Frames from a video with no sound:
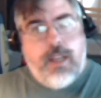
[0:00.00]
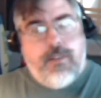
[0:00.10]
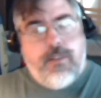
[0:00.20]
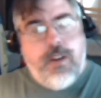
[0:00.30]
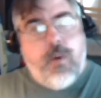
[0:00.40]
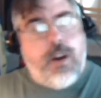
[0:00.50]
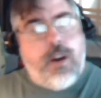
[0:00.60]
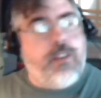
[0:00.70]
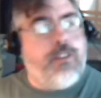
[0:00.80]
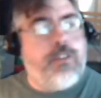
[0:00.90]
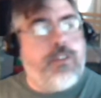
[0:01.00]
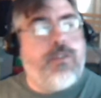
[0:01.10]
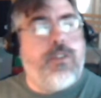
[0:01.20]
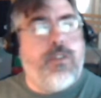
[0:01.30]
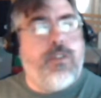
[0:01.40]
if you are in a
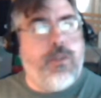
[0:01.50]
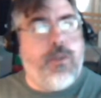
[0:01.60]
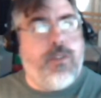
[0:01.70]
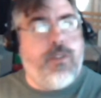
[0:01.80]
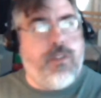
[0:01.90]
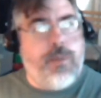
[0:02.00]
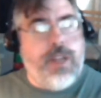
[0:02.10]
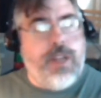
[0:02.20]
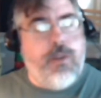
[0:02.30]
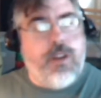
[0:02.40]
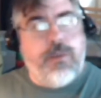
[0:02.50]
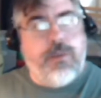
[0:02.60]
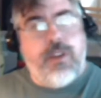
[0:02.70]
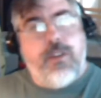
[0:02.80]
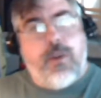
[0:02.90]
search for truth, somebody who
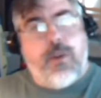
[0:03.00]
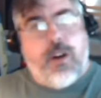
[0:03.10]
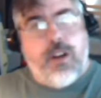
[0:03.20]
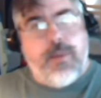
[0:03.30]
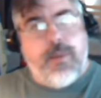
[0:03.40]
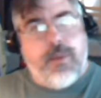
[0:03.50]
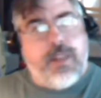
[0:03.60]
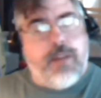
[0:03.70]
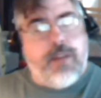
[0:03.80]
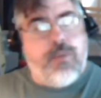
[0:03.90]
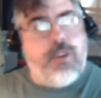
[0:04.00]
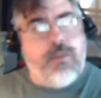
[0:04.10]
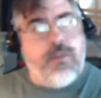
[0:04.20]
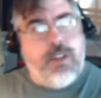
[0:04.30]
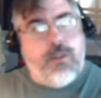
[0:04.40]
comes into an argument with that
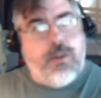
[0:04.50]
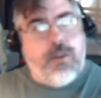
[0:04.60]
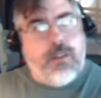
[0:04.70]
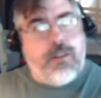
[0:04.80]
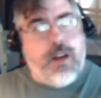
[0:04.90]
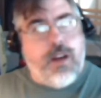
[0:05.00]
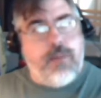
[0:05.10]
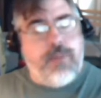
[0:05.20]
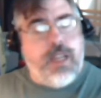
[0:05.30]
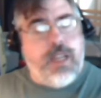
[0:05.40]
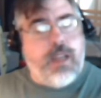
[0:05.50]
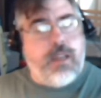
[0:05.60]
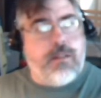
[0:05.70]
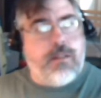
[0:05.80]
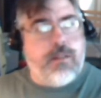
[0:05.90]
point of view is not
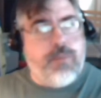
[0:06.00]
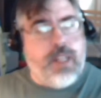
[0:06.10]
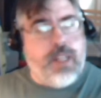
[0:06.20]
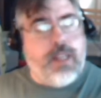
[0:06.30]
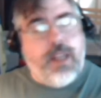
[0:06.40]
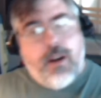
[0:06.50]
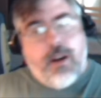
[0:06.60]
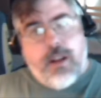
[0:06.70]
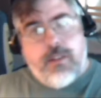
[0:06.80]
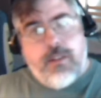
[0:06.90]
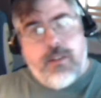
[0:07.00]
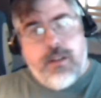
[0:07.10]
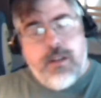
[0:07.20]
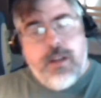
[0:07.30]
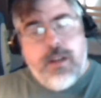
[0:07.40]
being completely
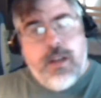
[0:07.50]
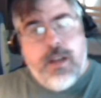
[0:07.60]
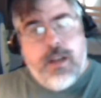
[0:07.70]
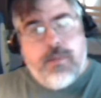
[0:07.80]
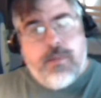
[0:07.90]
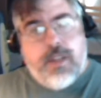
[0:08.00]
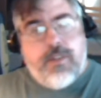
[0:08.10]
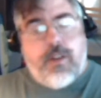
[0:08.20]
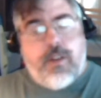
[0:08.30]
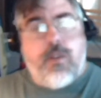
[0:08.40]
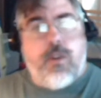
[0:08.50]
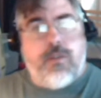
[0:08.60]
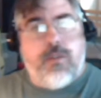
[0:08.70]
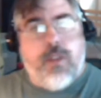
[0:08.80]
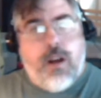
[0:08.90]
honest. But if you're in a
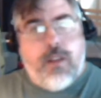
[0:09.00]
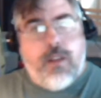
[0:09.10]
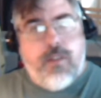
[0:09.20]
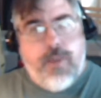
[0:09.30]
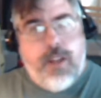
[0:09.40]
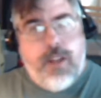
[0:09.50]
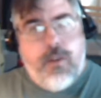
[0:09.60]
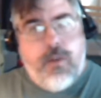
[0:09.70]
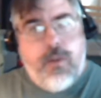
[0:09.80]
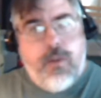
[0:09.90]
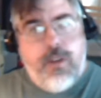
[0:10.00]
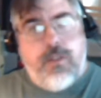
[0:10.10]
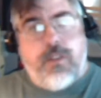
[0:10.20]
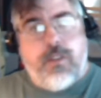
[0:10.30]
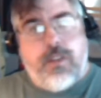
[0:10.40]
court of law, somebody who
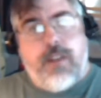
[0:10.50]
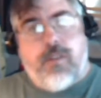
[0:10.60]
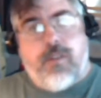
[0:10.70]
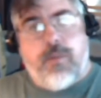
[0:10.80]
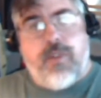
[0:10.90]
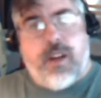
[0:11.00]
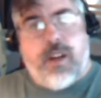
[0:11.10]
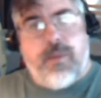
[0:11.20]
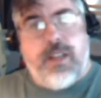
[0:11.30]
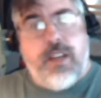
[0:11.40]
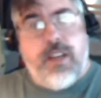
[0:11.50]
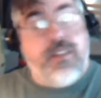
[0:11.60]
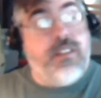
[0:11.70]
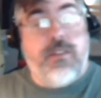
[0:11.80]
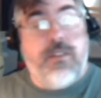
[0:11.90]
uses that form of
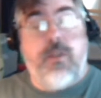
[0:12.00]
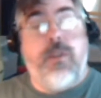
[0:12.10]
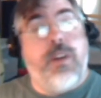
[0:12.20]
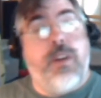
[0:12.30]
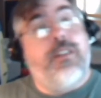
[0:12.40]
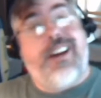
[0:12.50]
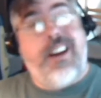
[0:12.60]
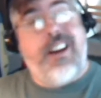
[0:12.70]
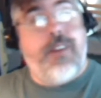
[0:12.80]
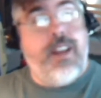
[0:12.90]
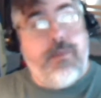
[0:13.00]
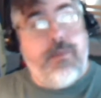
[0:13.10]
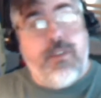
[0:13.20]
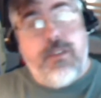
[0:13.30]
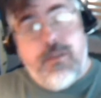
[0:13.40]
argumentation is doing what you're hiring
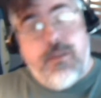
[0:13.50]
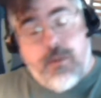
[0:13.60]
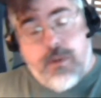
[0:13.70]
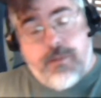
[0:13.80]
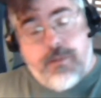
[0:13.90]
him to do.